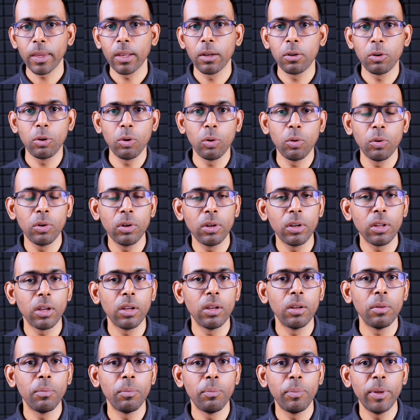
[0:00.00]
Don't
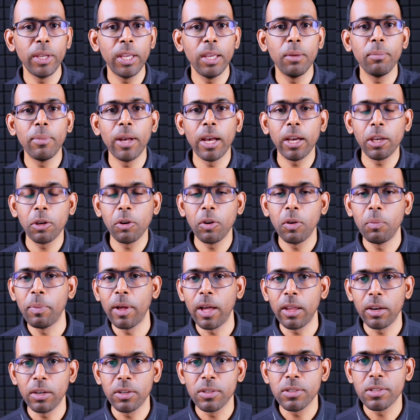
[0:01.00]
piggyback your
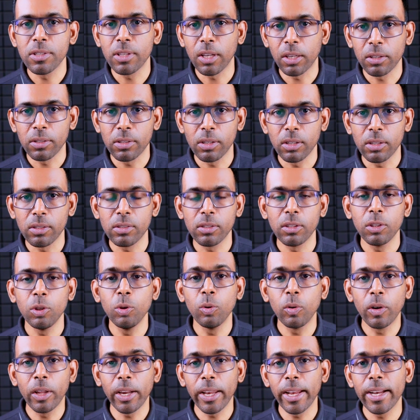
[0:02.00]
parents' success.
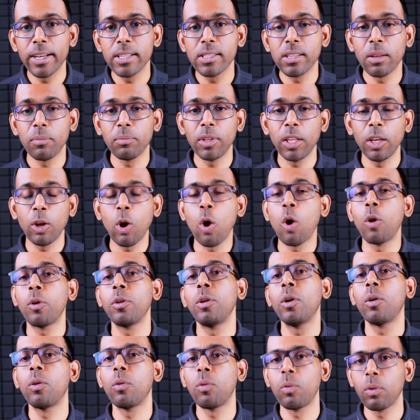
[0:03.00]
You create something on
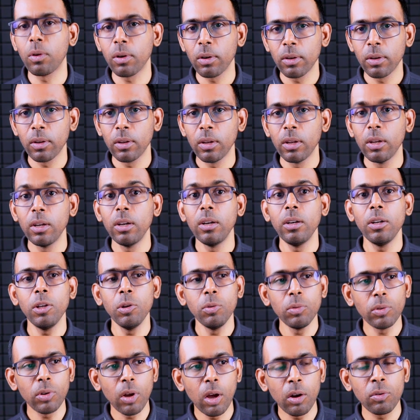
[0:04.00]
your own.
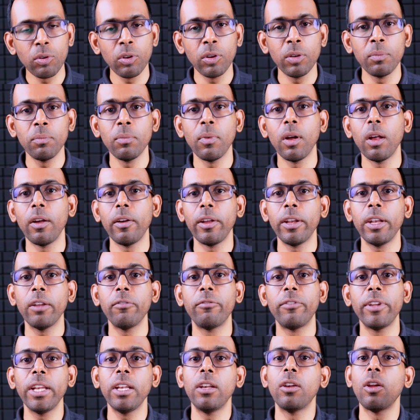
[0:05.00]
You talk to him in a
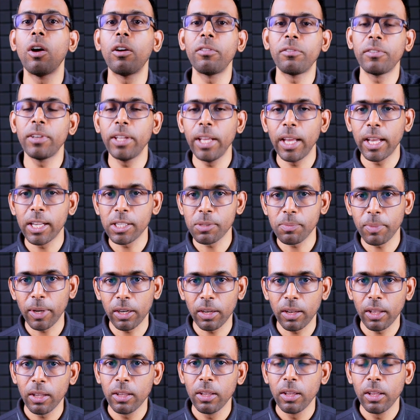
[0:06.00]
very lofty
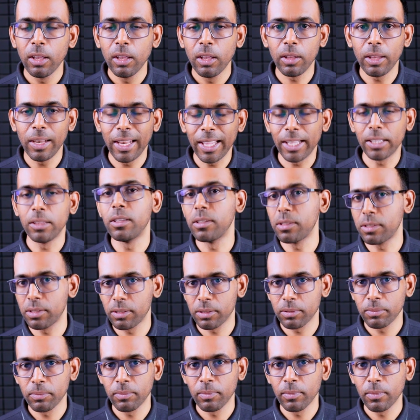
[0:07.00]
aspect like
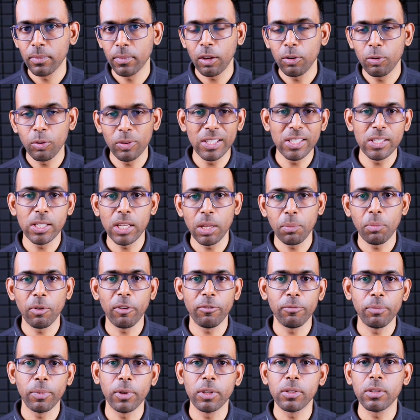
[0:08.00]
this, to this type
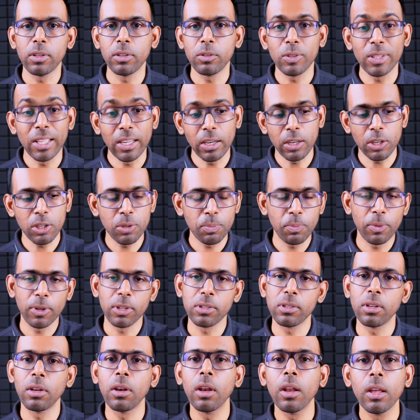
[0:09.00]
of person, to the rich
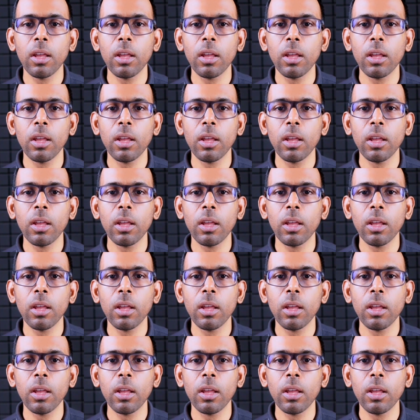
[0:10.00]
person.